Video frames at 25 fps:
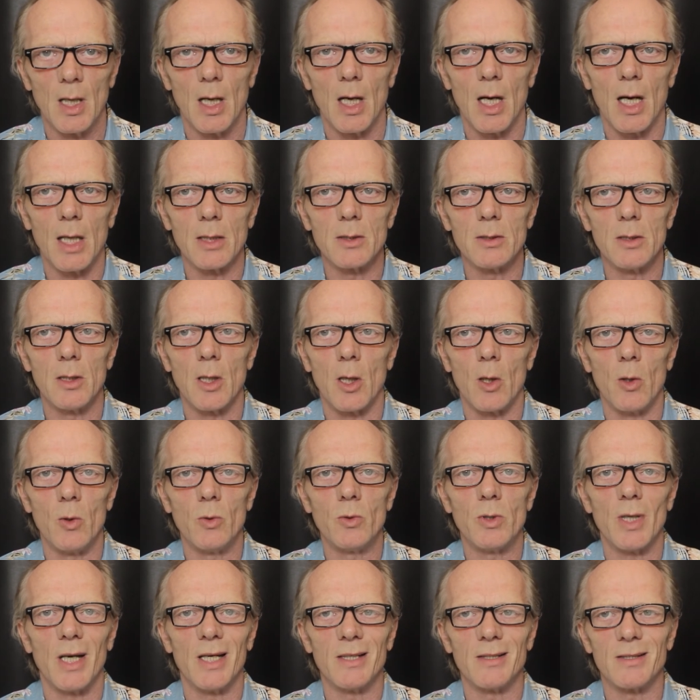
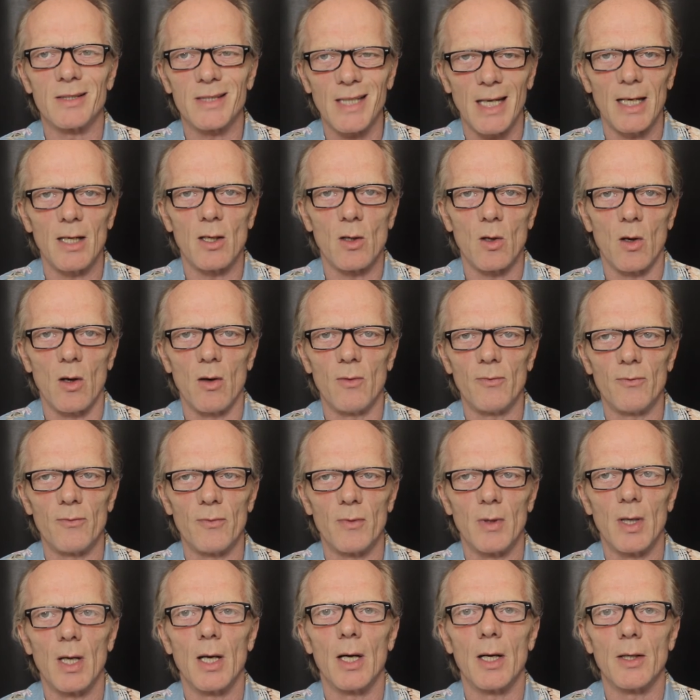unload and take off
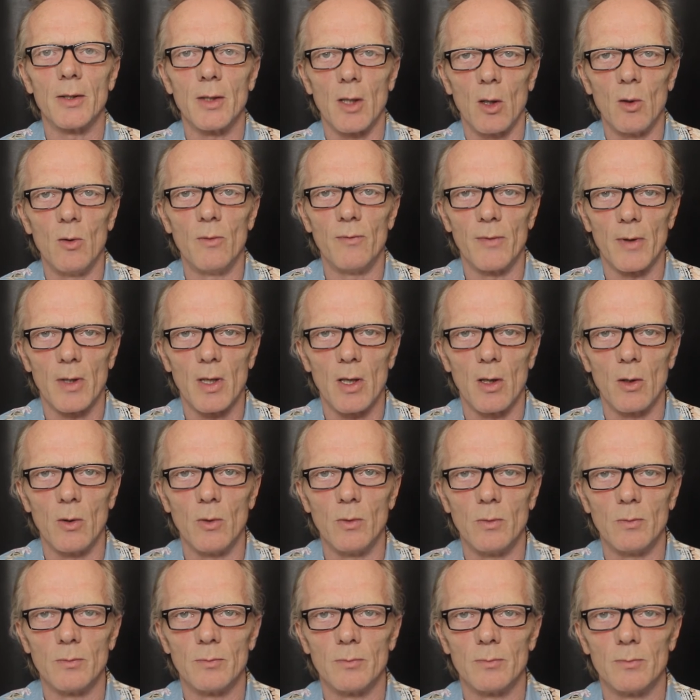an
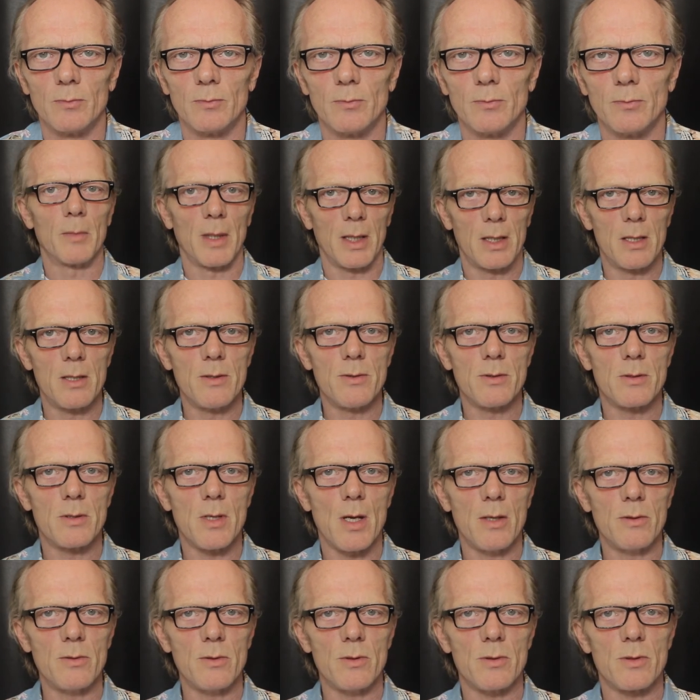overcoat. Making
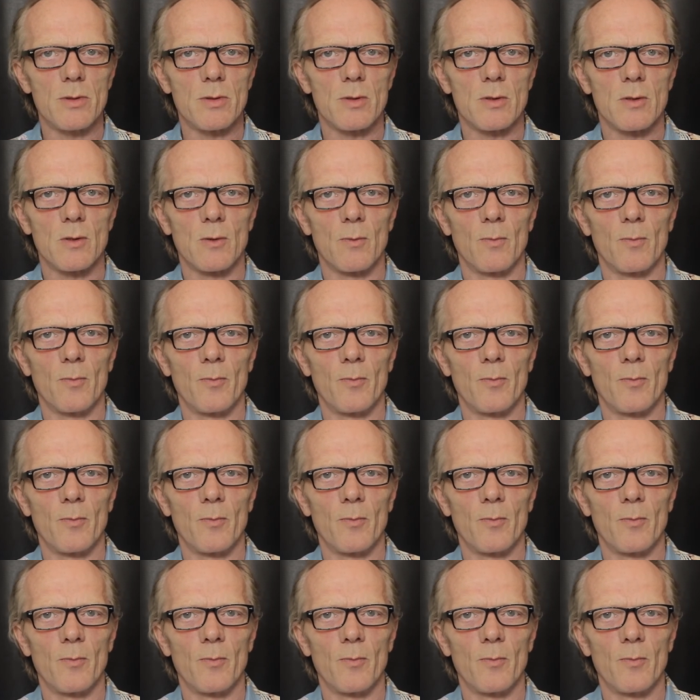sense?